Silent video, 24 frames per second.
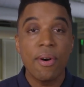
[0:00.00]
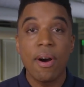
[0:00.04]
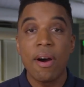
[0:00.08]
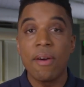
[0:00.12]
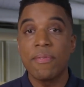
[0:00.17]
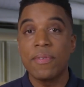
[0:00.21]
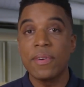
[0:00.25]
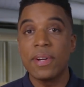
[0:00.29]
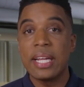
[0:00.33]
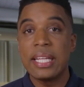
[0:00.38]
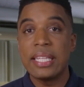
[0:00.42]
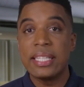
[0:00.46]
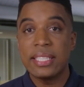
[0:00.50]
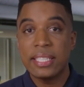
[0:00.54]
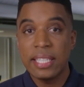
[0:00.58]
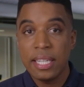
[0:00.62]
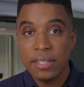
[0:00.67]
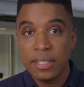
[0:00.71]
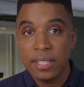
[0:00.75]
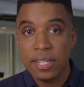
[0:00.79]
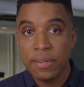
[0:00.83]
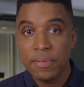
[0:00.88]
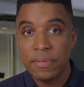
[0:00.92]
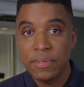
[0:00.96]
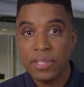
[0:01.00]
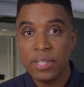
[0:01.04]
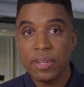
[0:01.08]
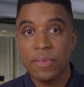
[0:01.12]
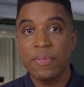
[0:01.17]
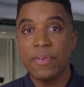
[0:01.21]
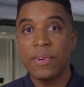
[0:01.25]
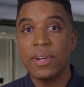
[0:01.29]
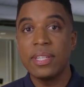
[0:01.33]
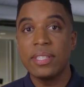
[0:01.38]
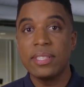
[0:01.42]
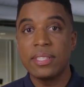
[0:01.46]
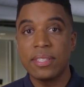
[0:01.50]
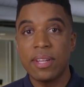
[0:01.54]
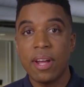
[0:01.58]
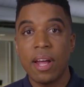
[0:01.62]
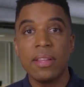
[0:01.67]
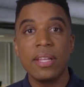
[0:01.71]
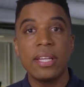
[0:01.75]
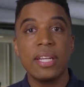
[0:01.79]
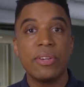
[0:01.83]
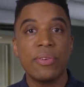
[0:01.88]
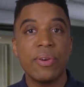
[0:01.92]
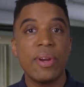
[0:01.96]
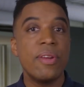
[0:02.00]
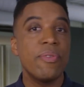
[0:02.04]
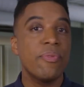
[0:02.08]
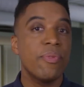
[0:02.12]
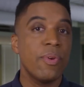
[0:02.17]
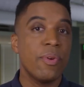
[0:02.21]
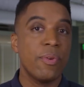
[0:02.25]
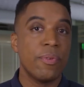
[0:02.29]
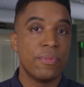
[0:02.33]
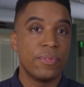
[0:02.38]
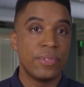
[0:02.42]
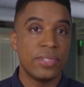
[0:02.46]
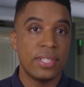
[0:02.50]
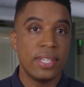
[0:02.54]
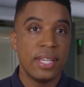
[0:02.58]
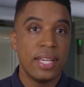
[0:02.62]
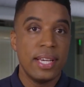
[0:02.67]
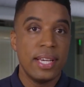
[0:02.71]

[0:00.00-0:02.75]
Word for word: offer incentives for installing green roofs.